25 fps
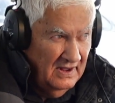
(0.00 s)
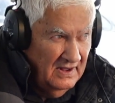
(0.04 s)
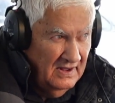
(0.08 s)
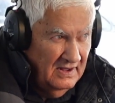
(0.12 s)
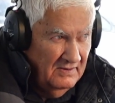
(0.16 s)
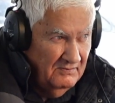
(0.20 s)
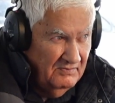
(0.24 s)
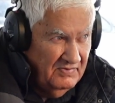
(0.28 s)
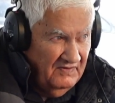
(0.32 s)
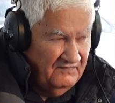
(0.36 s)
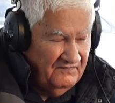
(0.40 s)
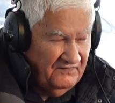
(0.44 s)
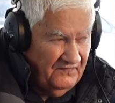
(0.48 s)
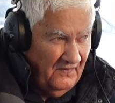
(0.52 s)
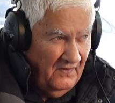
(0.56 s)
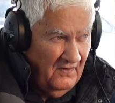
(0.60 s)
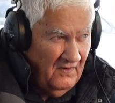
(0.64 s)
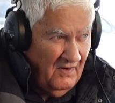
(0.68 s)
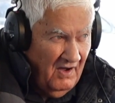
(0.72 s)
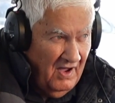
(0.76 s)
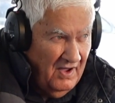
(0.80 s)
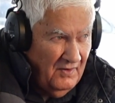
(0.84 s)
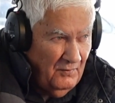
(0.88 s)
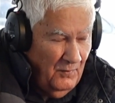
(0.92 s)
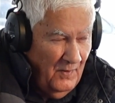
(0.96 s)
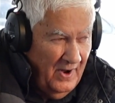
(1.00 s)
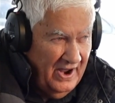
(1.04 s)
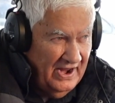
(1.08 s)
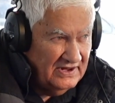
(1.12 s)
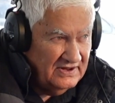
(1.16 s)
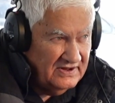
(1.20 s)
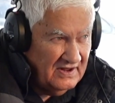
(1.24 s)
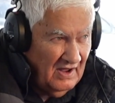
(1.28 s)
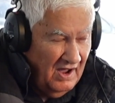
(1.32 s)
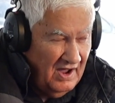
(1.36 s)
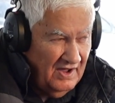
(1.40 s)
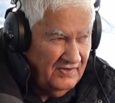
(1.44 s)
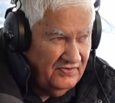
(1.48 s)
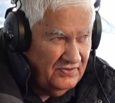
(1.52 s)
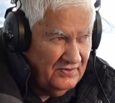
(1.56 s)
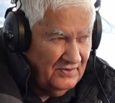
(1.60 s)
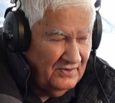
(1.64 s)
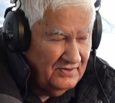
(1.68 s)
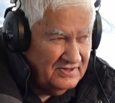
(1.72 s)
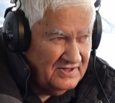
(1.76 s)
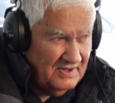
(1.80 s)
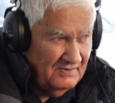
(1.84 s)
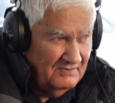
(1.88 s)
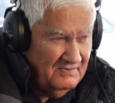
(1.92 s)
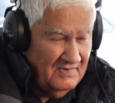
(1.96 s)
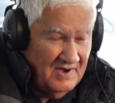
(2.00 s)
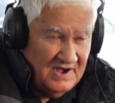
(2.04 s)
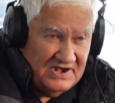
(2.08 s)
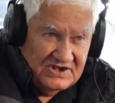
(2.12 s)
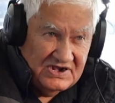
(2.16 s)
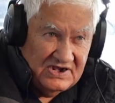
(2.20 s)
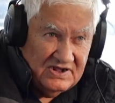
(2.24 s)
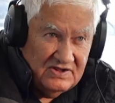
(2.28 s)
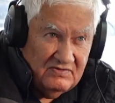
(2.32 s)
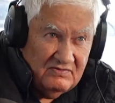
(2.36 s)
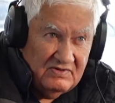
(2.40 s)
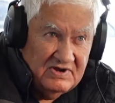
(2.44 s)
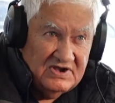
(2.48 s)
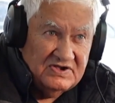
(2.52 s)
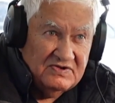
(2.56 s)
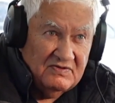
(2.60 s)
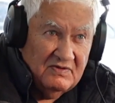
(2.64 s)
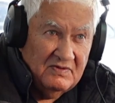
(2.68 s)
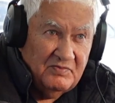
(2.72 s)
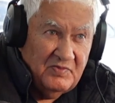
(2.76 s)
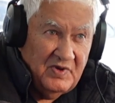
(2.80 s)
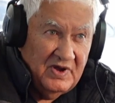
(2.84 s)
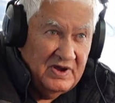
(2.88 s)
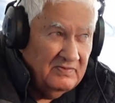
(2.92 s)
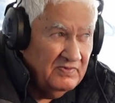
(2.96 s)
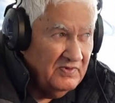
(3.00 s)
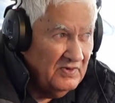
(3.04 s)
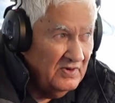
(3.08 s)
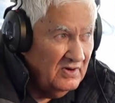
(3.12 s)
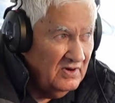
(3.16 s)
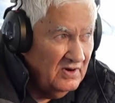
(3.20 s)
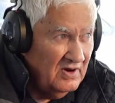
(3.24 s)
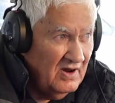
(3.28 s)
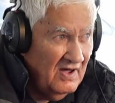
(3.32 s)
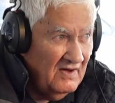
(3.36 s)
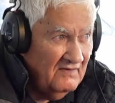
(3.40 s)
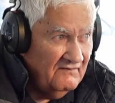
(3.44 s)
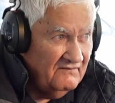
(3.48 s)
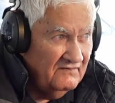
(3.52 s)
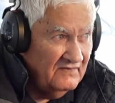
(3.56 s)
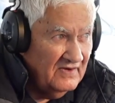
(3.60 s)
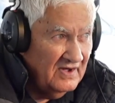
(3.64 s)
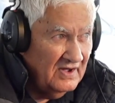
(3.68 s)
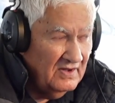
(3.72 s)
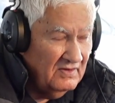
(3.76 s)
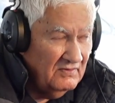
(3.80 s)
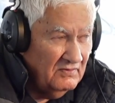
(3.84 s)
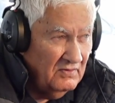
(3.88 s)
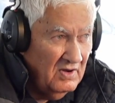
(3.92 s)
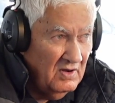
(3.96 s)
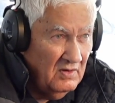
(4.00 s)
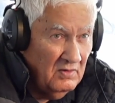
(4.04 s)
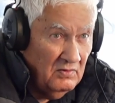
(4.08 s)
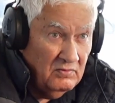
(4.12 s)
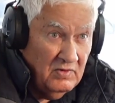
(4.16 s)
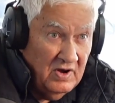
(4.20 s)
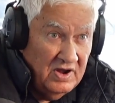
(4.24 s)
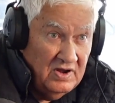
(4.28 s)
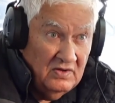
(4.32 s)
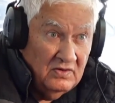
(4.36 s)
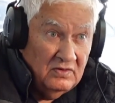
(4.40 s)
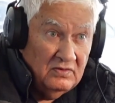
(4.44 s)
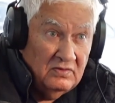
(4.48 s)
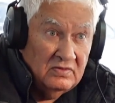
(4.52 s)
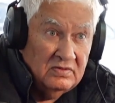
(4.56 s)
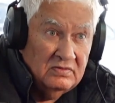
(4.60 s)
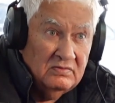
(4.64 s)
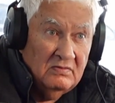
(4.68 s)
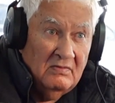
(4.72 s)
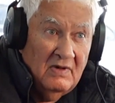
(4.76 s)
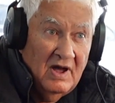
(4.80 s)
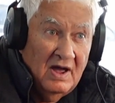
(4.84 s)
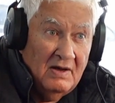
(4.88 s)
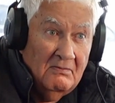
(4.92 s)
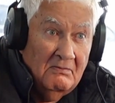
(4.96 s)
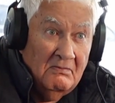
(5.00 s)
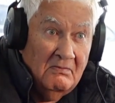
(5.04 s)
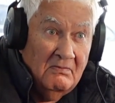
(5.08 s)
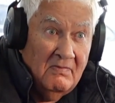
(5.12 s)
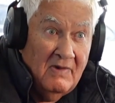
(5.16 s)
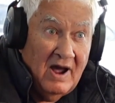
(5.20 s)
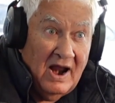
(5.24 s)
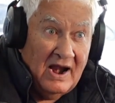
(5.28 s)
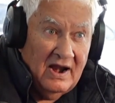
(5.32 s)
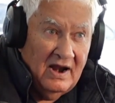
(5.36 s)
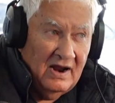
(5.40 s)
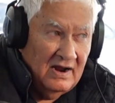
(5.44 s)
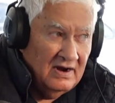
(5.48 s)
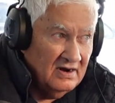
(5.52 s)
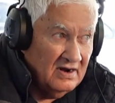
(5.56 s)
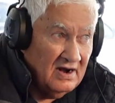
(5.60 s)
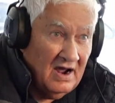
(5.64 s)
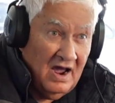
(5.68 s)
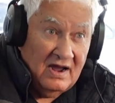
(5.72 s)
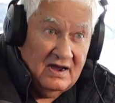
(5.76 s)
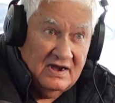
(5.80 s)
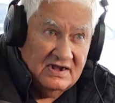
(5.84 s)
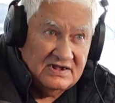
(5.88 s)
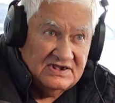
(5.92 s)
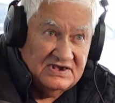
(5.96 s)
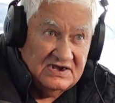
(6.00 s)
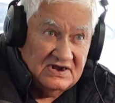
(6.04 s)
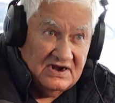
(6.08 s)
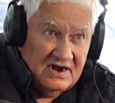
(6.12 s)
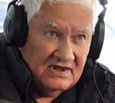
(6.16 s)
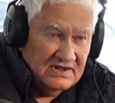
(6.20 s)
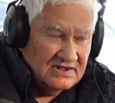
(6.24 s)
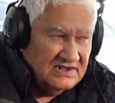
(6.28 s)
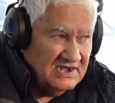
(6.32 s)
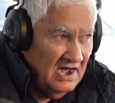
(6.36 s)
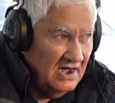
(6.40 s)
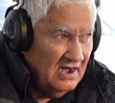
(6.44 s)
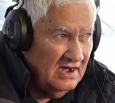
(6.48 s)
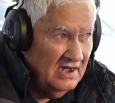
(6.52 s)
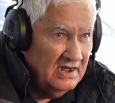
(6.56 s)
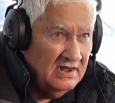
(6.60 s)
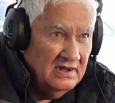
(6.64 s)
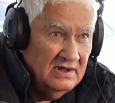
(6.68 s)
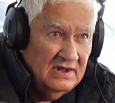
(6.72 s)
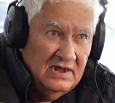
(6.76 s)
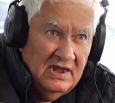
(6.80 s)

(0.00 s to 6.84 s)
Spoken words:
Before I went, I thought the missionaries were people of a real mana, rangatiratanga.